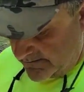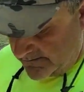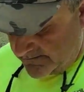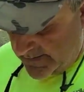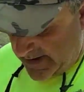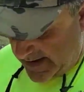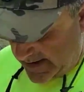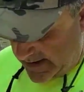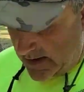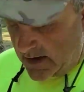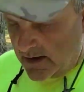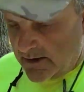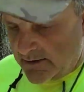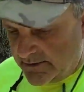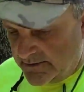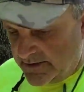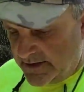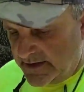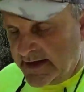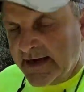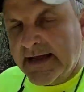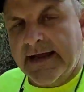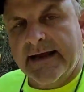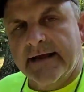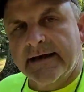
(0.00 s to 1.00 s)
and honor the
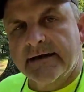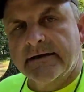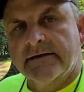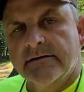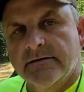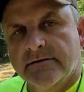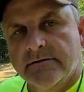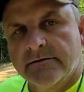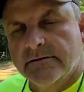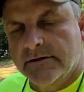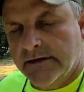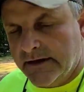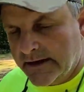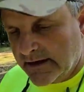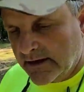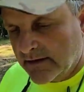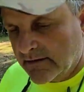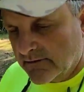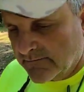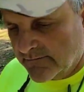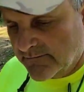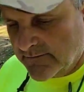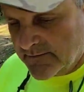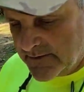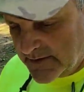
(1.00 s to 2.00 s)
dead, you
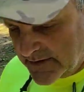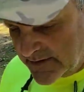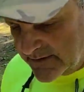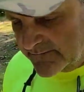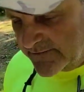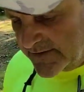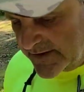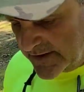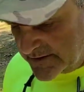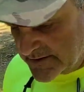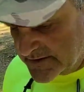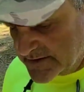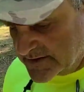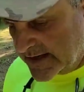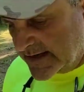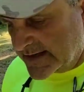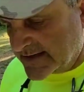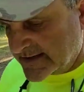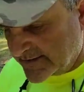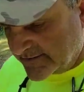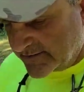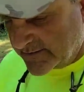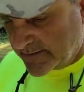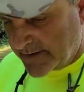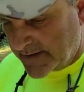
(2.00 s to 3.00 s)
know, from the Confederate States
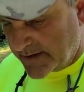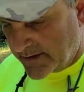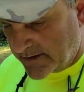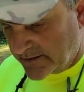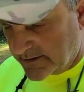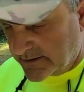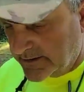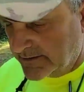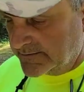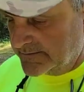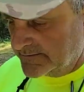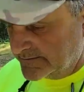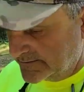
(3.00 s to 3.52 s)
of America.